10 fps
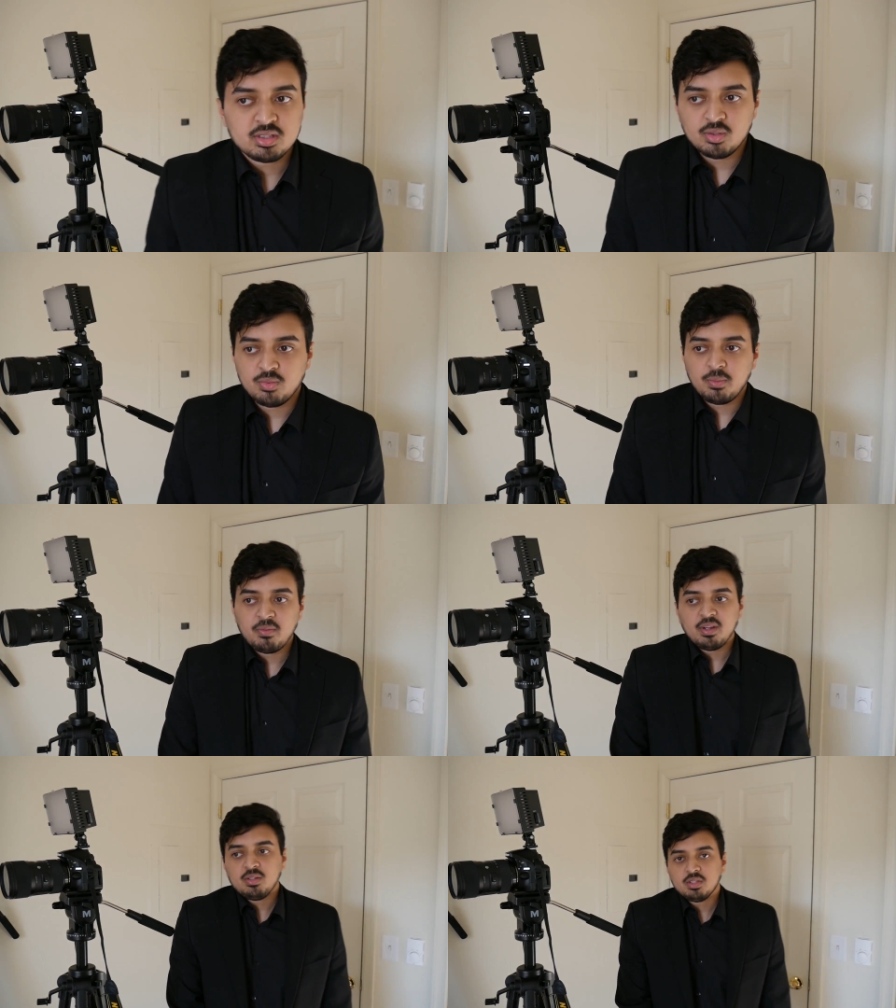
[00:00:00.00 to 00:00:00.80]
So from
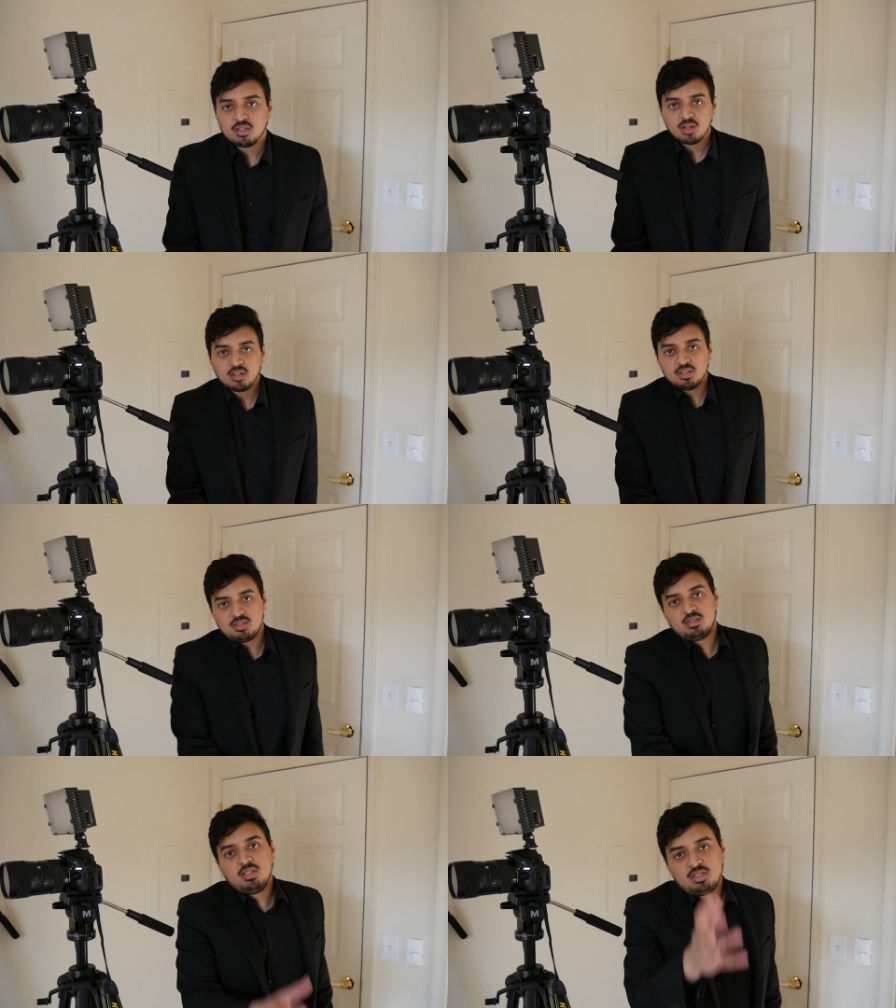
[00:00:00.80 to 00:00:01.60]
the venue to the car,
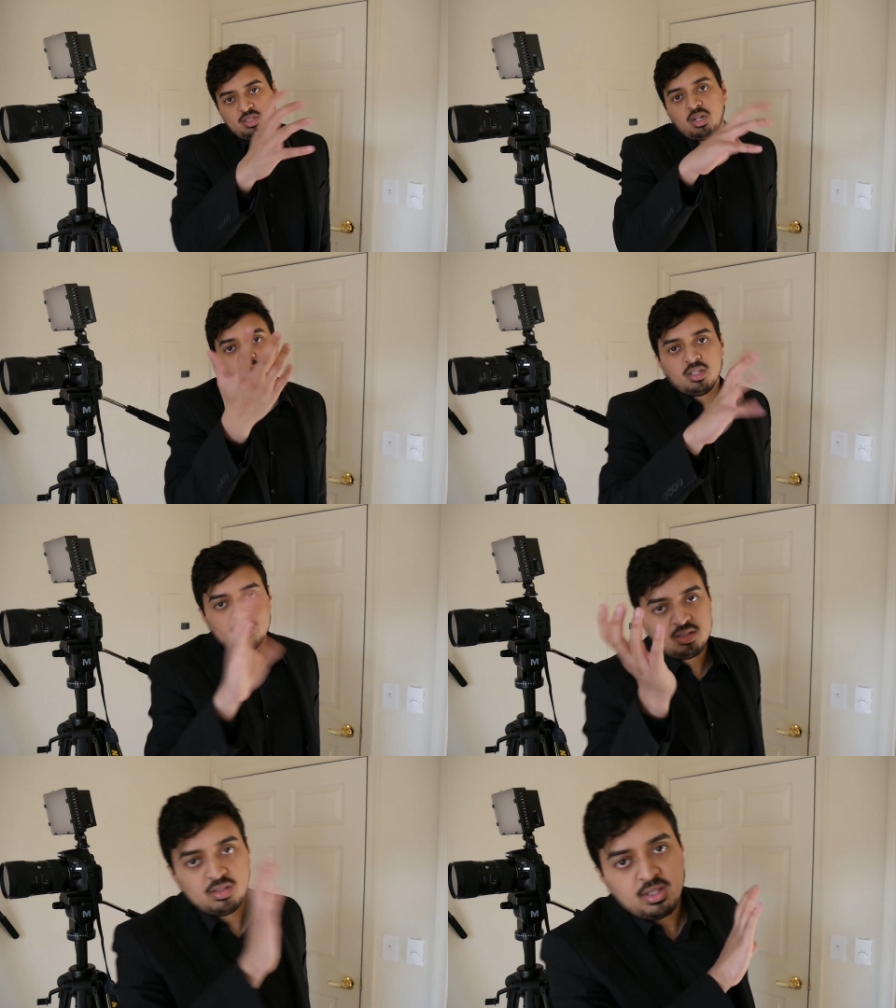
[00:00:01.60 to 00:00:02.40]
there's
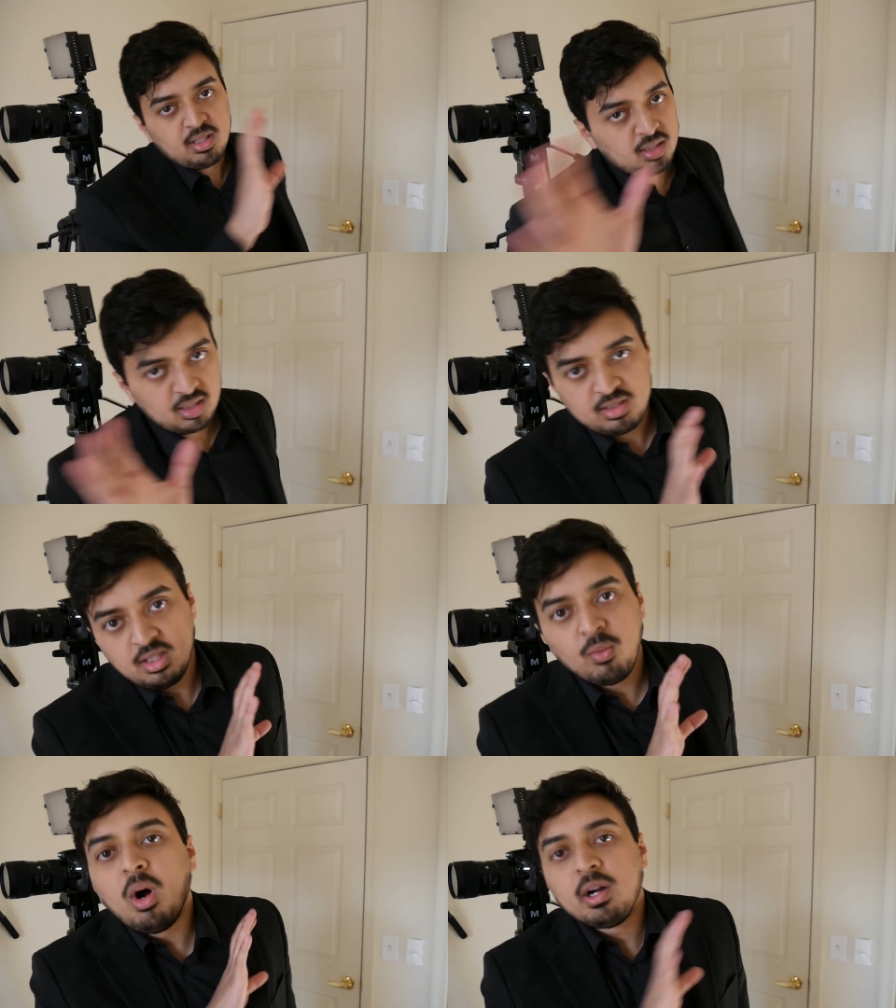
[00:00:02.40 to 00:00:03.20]
darkness. Okay,
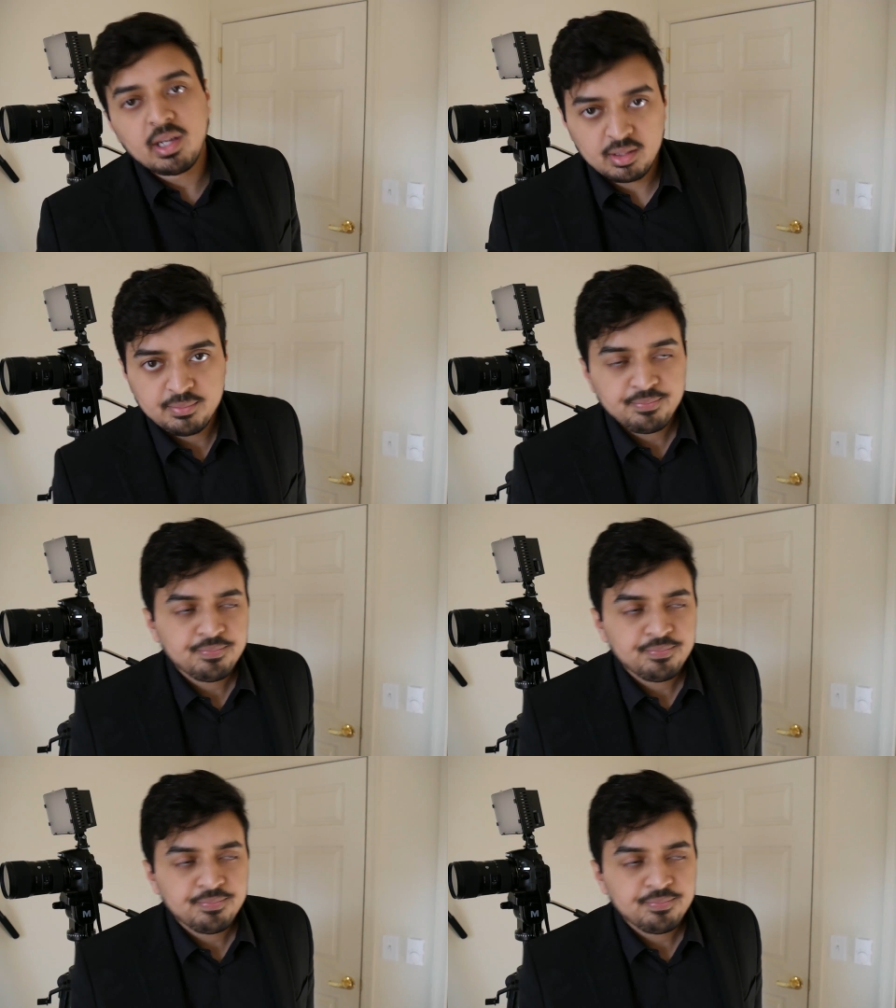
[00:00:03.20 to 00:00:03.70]
they're walking.